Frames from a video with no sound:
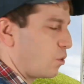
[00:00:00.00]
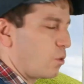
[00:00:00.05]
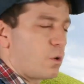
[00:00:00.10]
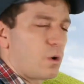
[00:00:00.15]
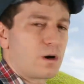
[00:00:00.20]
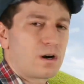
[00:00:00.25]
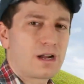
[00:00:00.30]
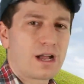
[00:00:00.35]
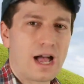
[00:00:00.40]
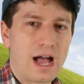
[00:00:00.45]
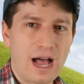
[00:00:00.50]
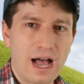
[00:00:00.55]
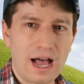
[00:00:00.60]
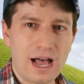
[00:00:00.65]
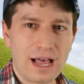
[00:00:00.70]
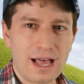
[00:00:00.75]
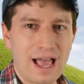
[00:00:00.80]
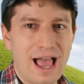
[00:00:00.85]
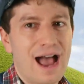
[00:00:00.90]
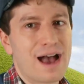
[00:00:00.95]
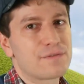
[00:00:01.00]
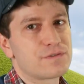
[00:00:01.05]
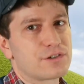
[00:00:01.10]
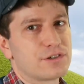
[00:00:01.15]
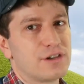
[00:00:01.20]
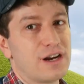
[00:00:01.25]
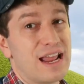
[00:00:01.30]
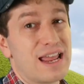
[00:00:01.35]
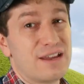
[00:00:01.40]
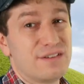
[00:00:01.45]
or ka
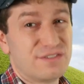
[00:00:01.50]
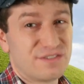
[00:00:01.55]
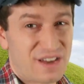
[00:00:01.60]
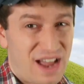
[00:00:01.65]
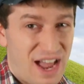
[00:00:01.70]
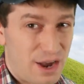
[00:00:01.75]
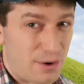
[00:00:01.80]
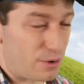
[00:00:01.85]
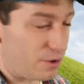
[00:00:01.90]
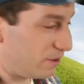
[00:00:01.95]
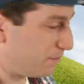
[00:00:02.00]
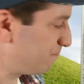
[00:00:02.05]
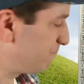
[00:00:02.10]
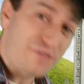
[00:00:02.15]
after a vowel.